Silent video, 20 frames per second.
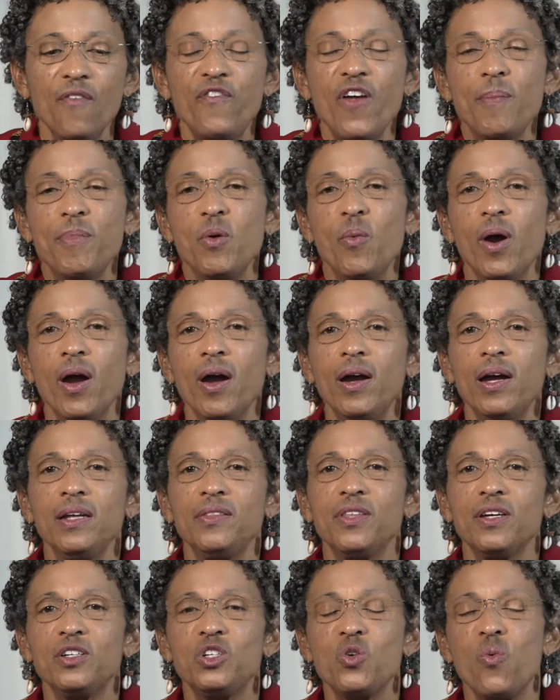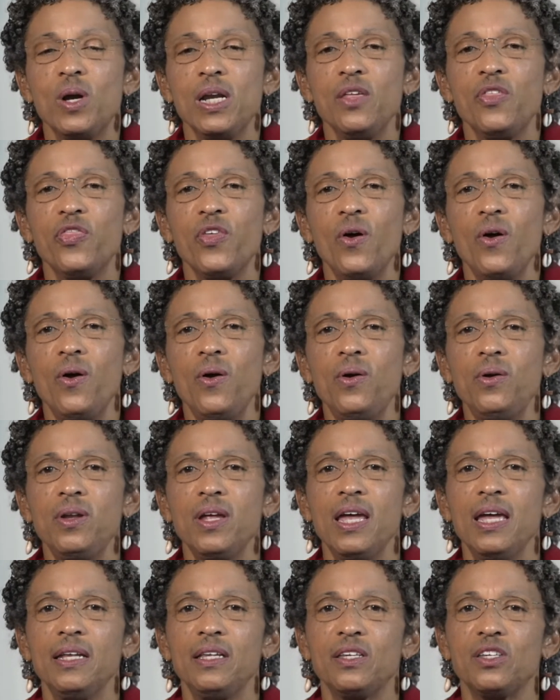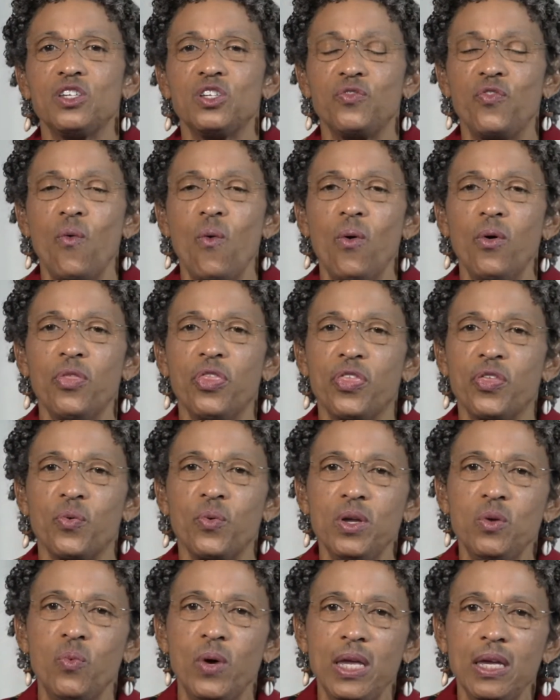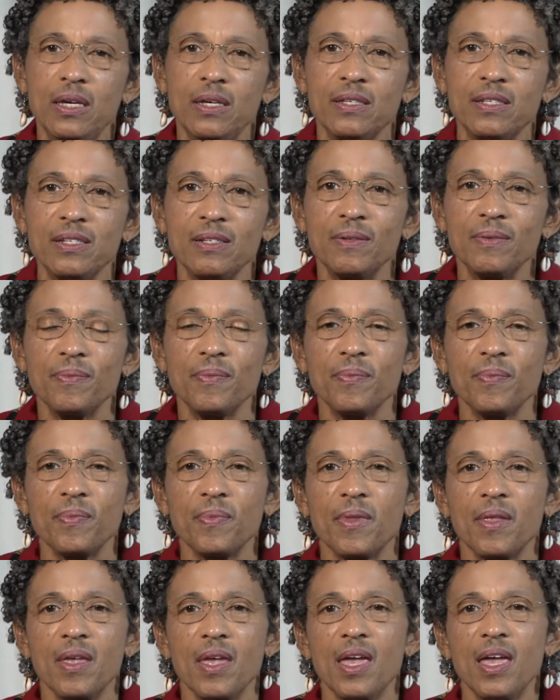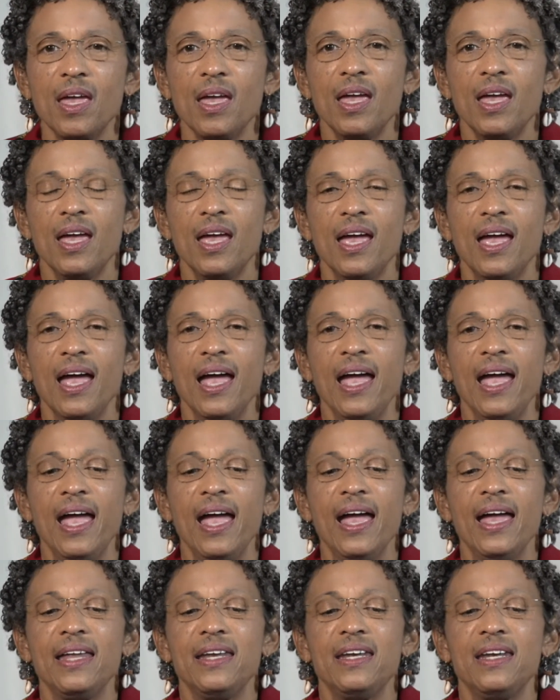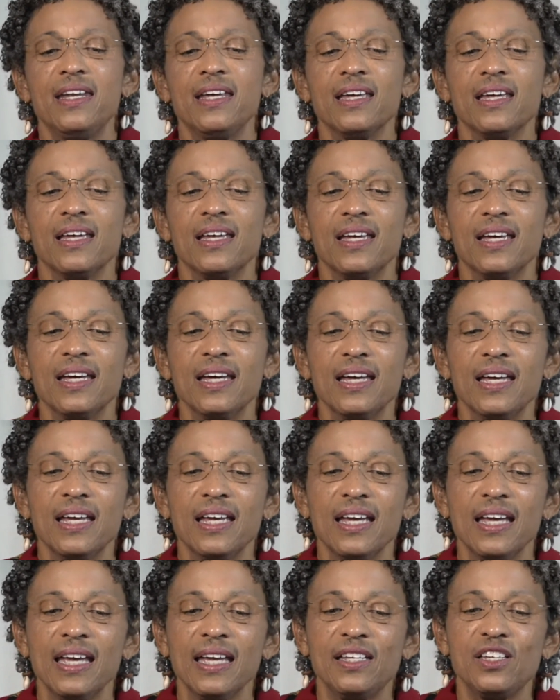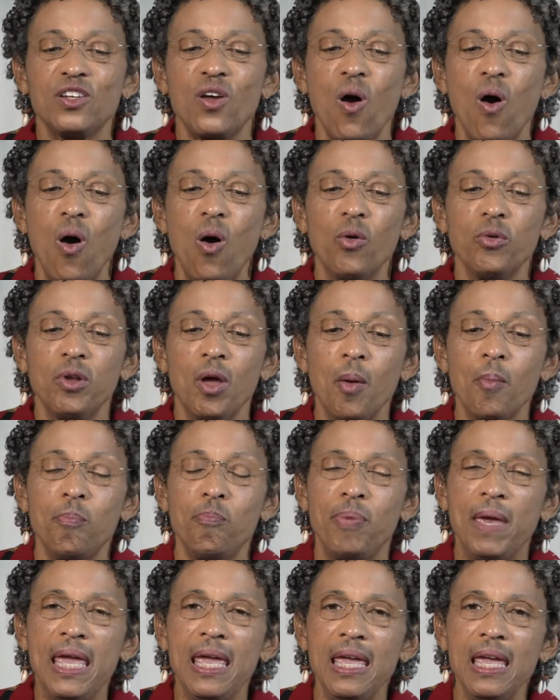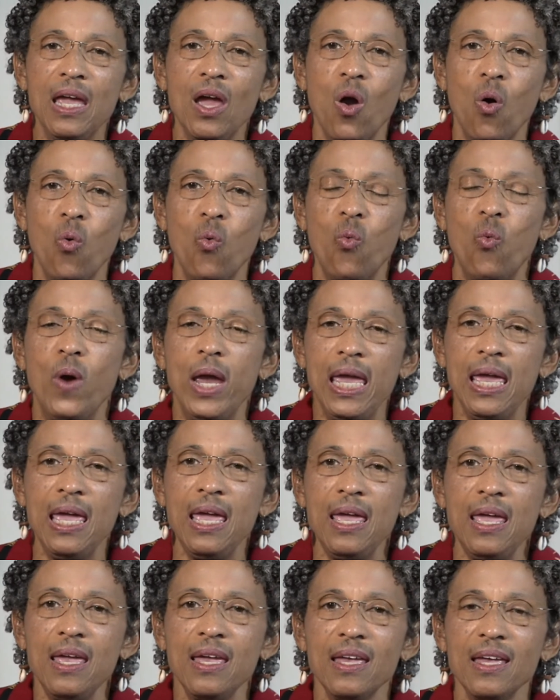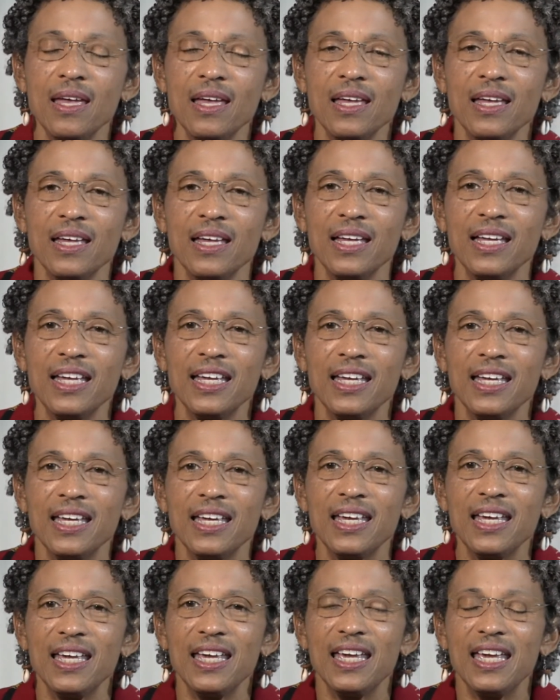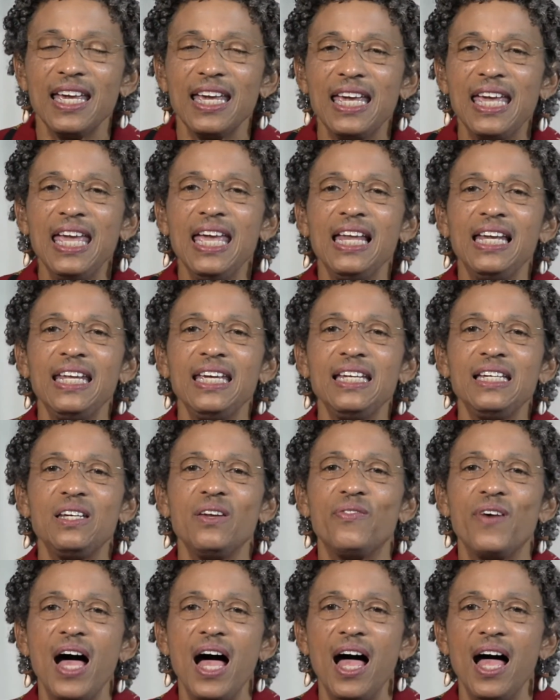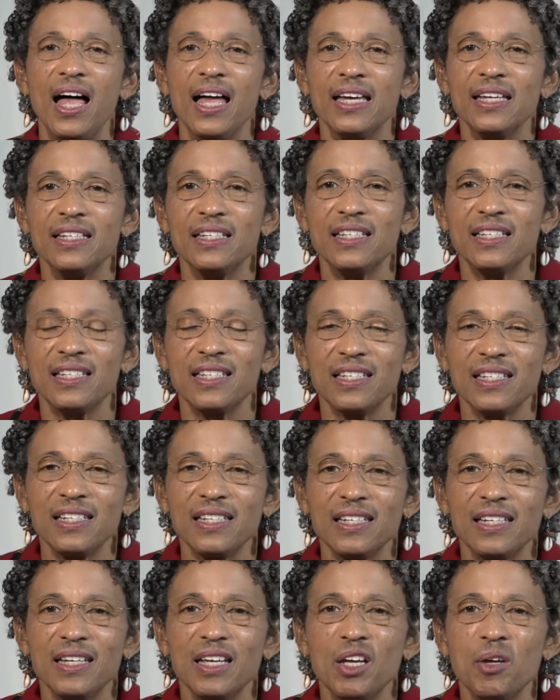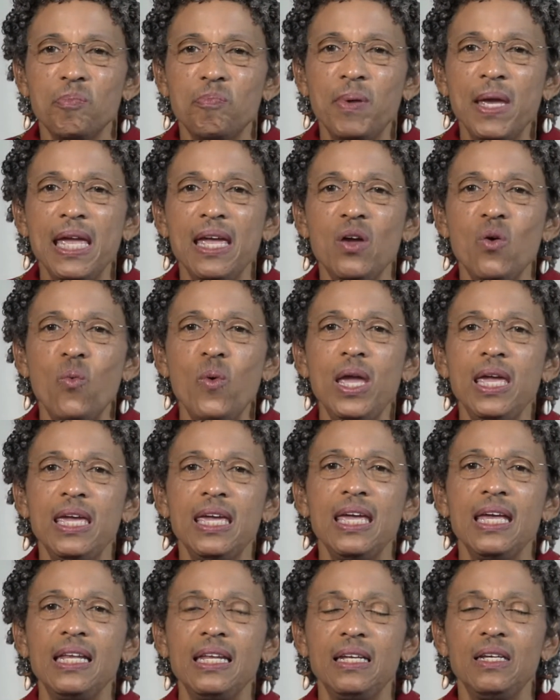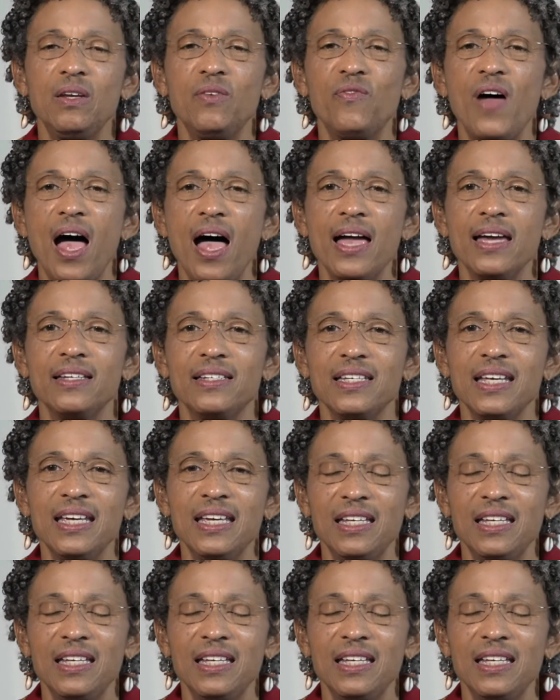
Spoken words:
February the 23rd. It's for 3 weeks. And it's called Being We, Healing Divides. Being We, Healing Divides.